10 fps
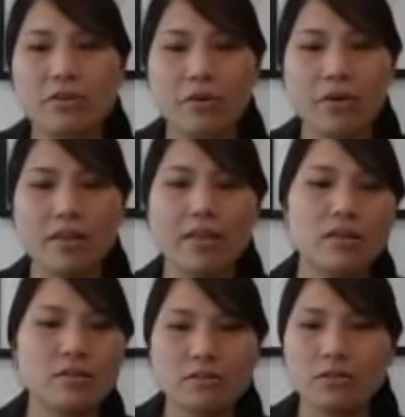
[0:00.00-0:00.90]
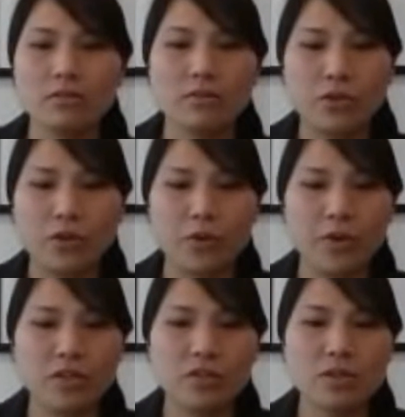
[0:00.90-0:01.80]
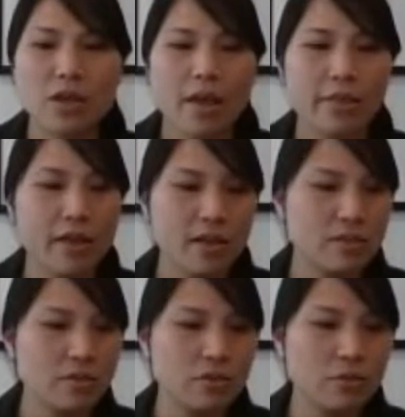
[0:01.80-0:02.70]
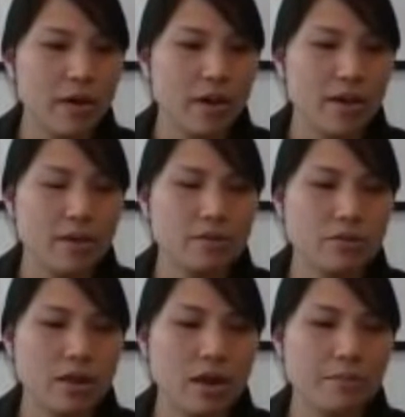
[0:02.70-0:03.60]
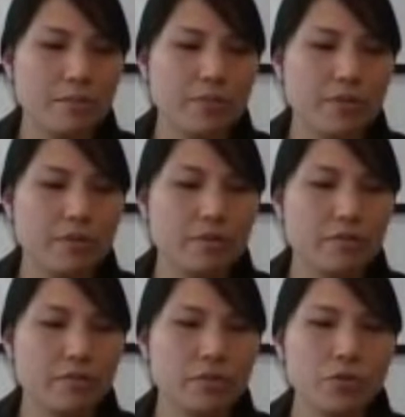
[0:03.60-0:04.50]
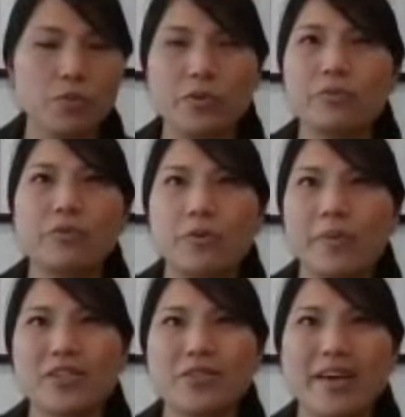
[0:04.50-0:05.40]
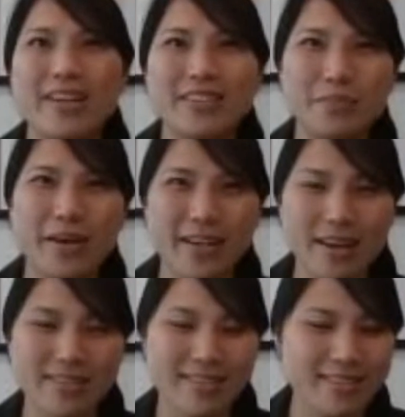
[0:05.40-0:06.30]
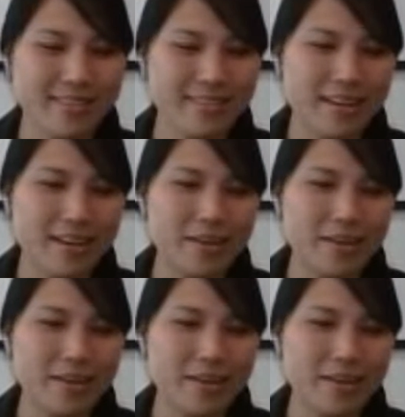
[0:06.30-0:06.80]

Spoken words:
So, and that's a good way to refer back to Angela Backhouse's